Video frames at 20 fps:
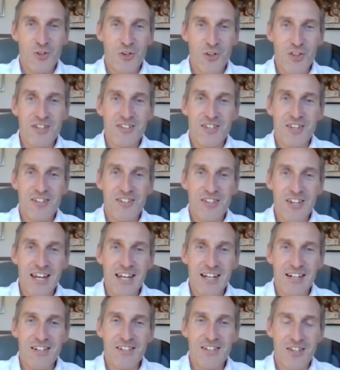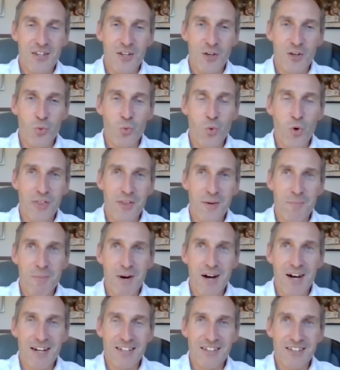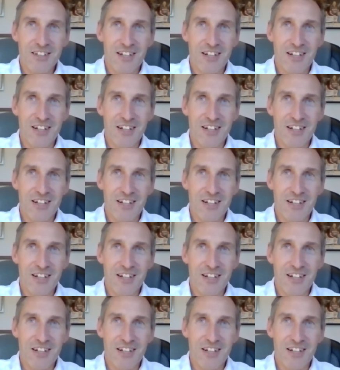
So there's a saying, isn't there? What the mind